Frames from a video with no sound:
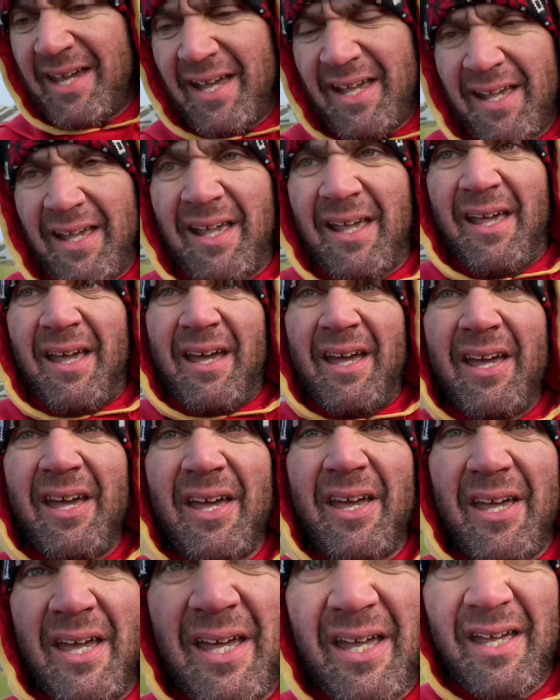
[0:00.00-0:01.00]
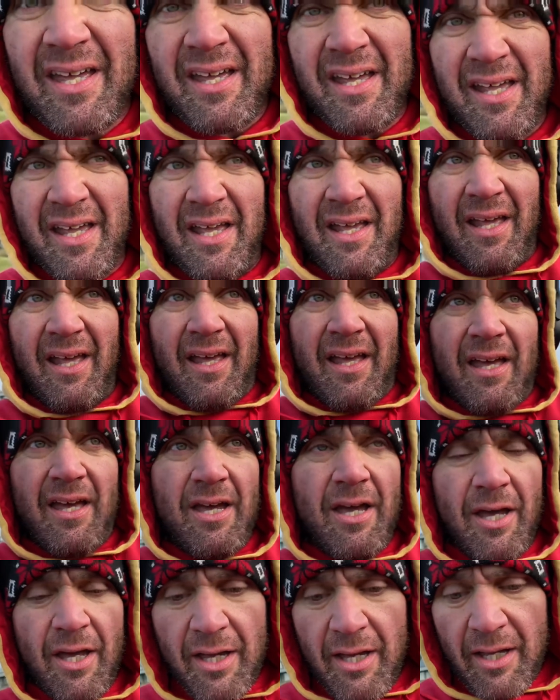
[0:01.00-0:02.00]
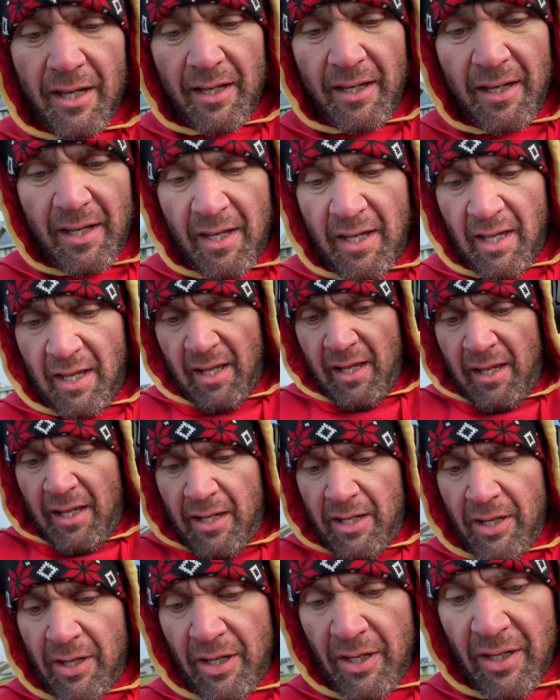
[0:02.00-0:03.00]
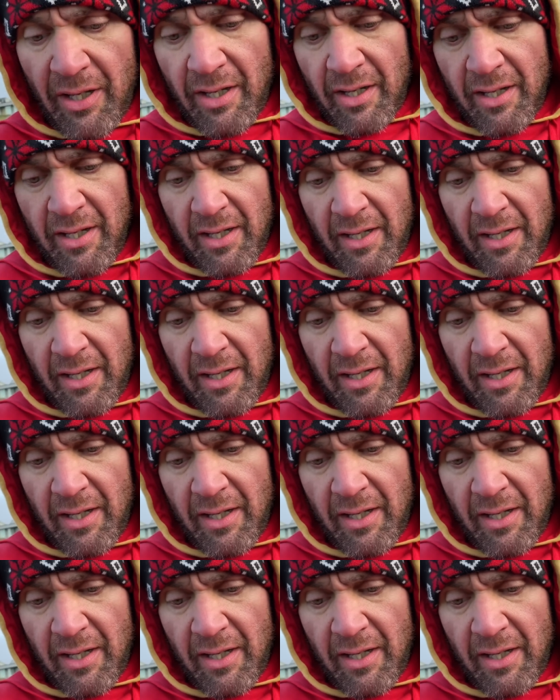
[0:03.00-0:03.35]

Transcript: [no speech]